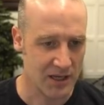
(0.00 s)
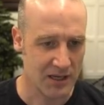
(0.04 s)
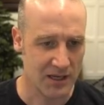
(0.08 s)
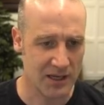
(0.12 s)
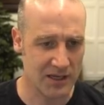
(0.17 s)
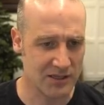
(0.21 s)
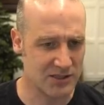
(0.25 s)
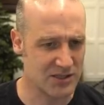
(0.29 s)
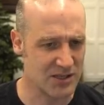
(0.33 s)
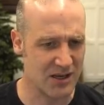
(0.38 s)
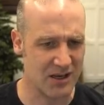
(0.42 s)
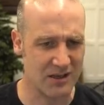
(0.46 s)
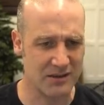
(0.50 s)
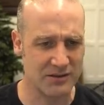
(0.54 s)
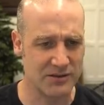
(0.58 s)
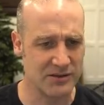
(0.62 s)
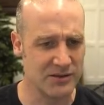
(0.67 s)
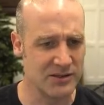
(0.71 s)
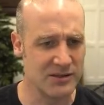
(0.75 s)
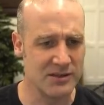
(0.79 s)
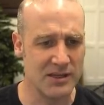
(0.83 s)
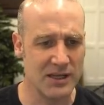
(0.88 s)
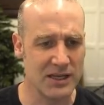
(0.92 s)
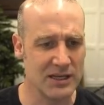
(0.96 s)

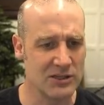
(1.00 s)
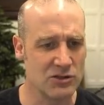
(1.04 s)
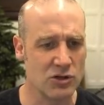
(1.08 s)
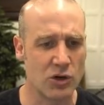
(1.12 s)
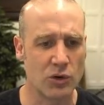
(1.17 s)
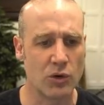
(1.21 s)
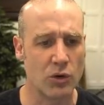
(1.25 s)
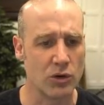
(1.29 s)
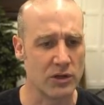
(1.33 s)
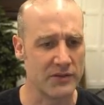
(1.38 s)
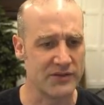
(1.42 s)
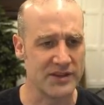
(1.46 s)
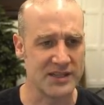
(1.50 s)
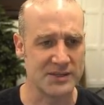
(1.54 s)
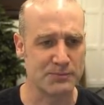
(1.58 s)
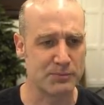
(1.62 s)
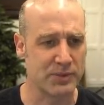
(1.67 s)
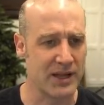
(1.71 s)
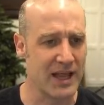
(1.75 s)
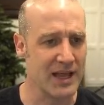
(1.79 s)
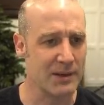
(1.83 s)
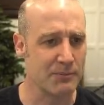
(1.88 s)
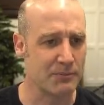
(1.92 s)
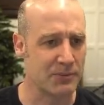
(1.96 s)
ignore all of this.
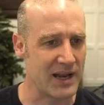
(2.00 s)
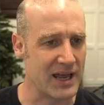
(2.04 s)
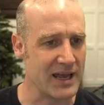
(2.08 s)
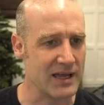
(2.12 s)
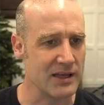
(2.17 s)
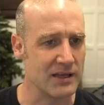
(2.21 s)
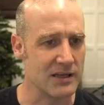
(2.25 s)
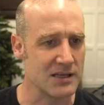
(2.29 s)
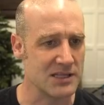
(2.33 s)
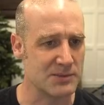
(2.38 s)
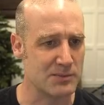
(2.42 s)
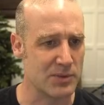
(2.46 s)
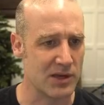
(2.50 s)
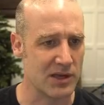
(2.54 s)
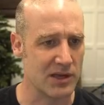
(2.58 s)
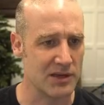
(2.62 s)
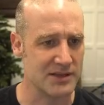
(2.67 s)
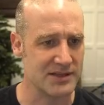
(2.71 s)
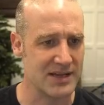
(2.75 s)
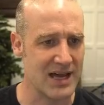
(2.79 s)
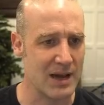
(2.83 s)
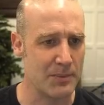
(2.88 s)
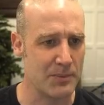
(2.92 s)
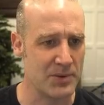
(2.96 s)
Blank is
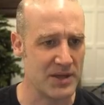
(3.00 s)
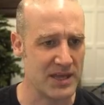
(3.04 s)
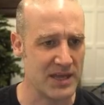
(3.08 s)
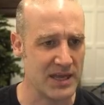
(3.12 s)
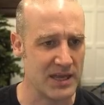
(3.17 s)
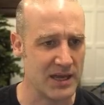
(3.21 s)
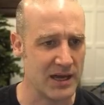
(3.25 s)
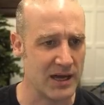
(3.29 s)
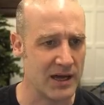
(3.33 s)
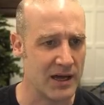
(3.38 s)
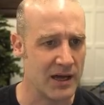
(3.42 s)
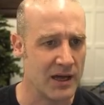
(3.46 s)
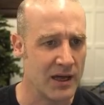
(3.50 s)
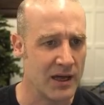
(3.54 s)
because up here,